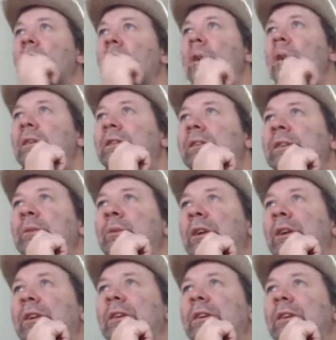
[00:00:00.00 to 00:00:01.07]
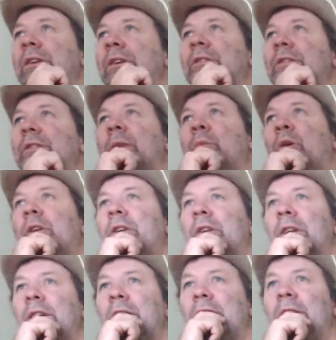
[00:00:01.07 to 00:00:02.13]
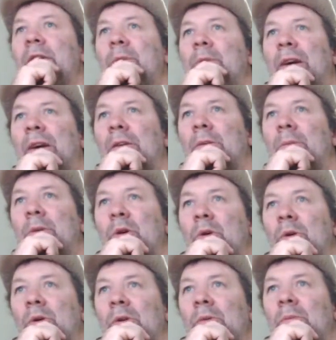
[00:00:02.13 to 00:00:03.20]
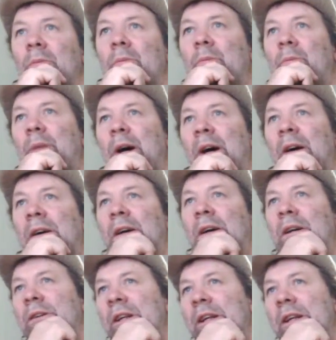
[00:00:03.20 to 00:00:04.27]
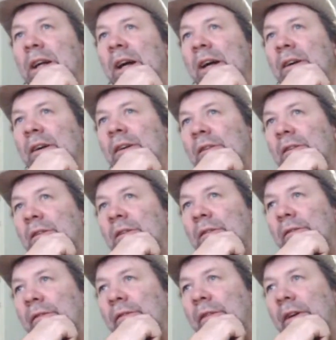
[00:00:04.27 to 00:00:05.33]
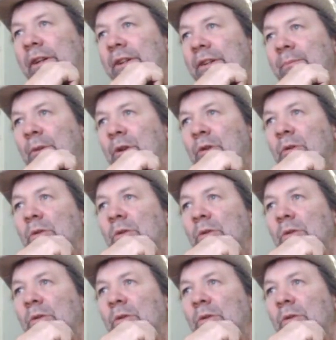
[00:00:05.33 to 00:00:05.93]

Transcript: Let's see what it does if I print it in spiral mode. Polyal vice mode.